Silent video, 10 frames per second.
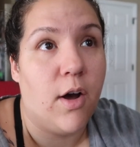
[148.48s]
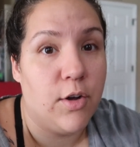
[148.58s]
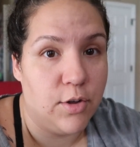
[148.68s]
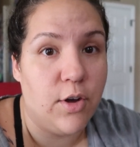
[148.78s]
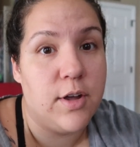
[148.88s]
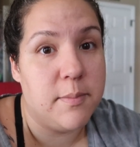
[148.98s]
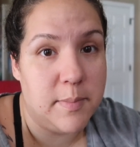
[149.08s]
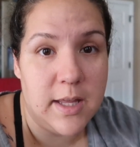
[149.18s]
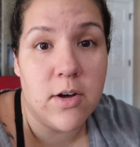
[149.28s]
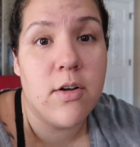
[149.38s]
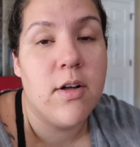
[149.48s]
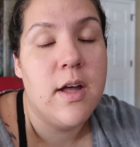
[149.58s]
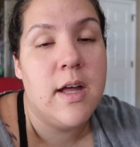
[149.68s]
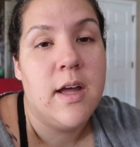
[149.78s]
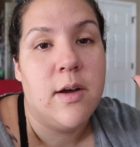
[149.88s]
a good meal.
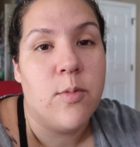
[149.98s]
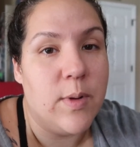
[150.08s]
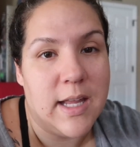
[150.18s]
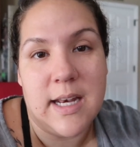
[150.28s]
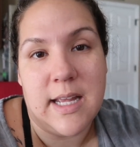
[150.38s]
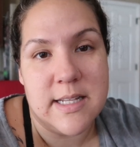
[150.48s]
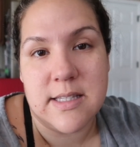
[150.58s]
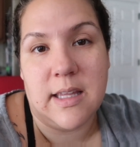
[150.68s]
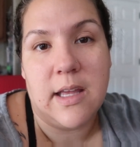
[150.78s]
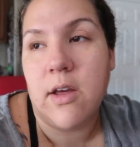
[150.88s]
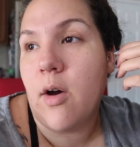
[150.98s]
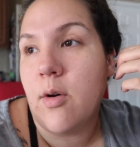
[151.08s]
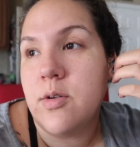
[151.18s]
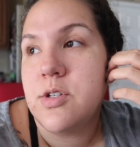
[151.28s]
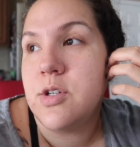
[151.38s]
We can easily
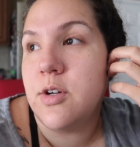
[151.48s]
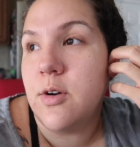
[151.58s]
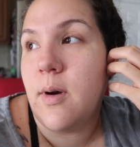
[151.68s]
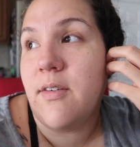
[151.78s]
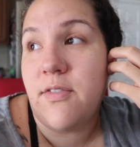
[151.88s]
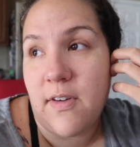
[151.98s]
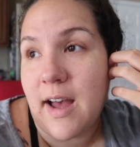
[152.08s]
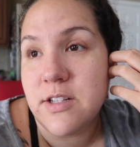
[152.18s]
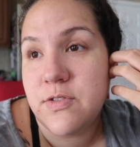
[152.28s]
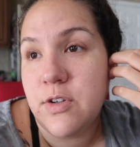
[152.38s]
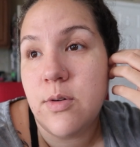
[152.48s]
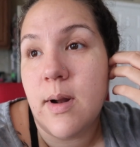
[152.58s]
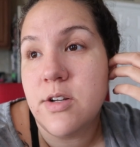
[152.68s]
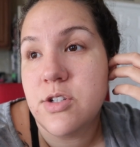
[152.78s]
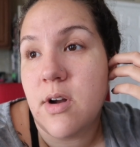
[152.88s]
go to a fast food
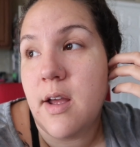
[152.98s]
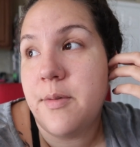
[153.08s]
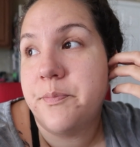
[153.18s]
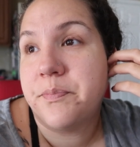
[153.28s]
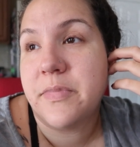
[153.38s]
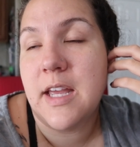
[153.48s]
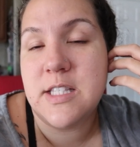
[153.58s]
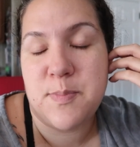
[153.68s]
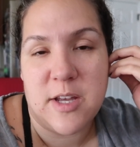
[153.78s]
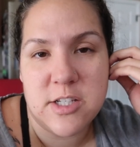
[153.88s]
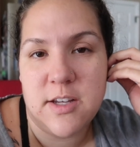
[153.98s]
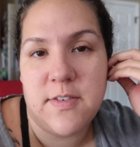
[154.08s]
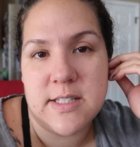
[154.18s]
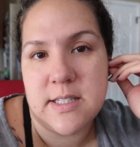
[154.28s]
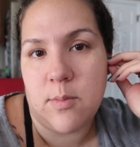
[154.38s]
restaurant especially if
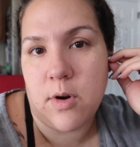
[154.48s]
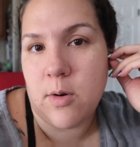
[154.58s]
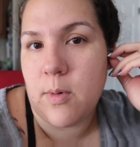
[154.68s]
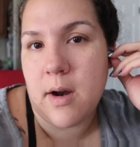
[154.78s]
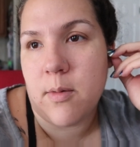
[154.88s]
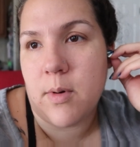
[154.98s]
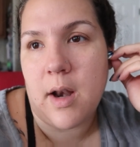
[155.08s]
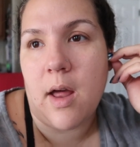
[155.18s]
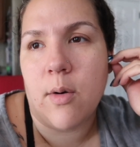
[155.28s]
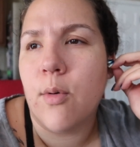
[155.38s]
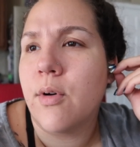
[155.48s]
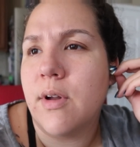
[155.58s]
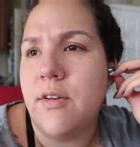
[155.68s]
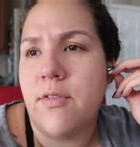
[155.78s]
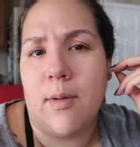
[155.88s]
it's somewhere where we're not
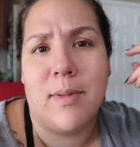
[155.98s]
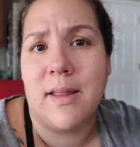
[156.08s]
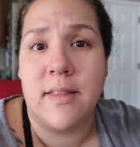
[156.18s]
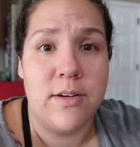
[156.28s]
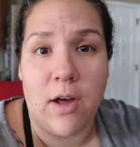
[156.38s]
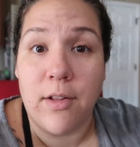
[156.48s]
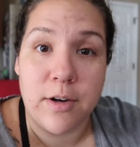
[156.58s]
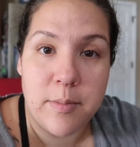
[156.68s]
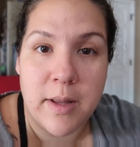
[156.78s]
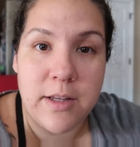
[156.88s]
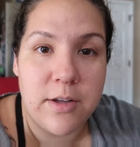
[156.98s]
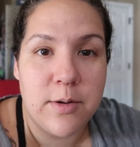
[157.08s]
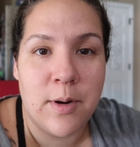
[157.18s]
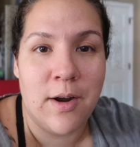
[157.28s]
ordering from like the dollar menu